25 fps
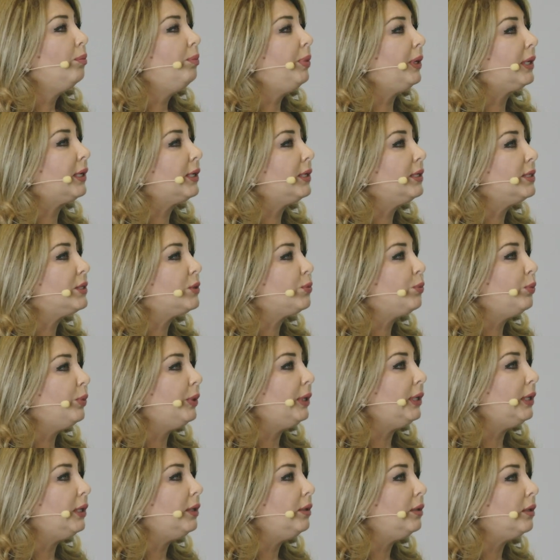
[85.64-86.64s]
transfer
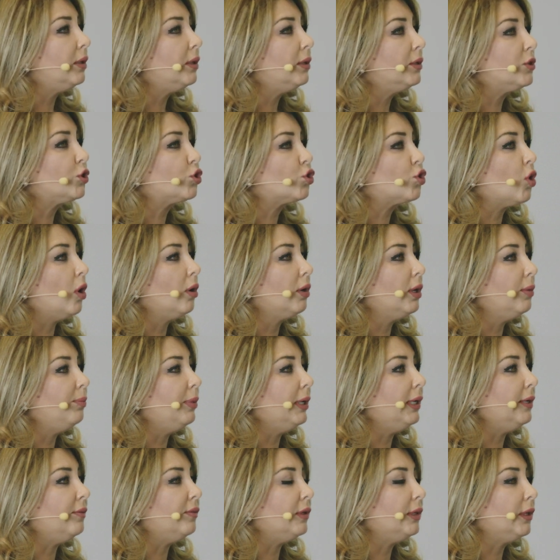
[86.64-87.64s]
cycle costs a
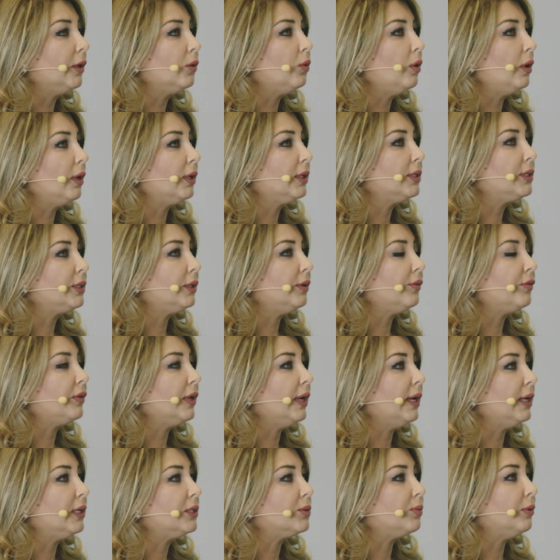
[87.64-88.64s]
lot less than
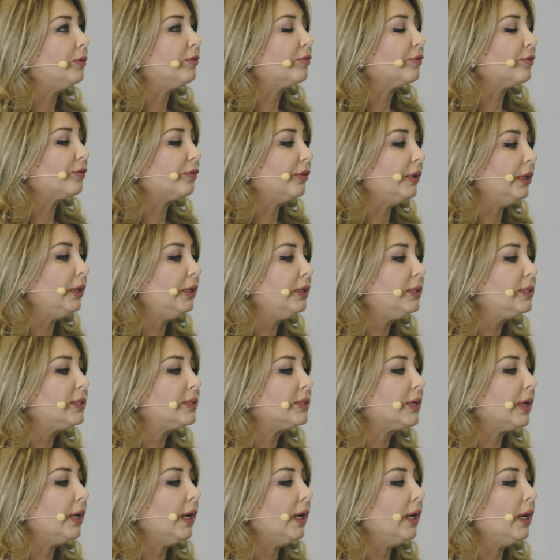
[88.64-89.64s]
a fresh
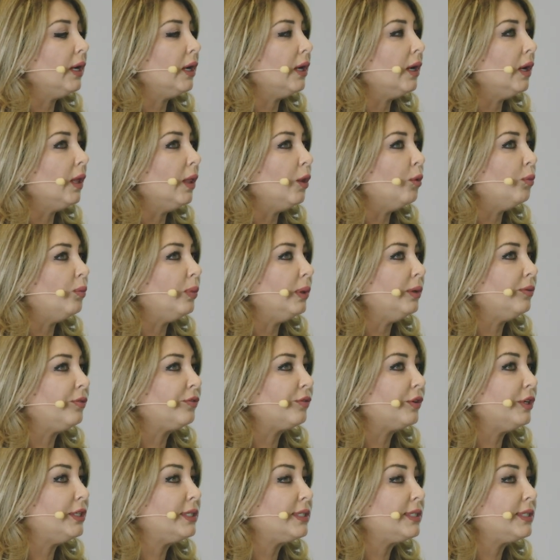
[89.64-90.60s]
treatment cycle.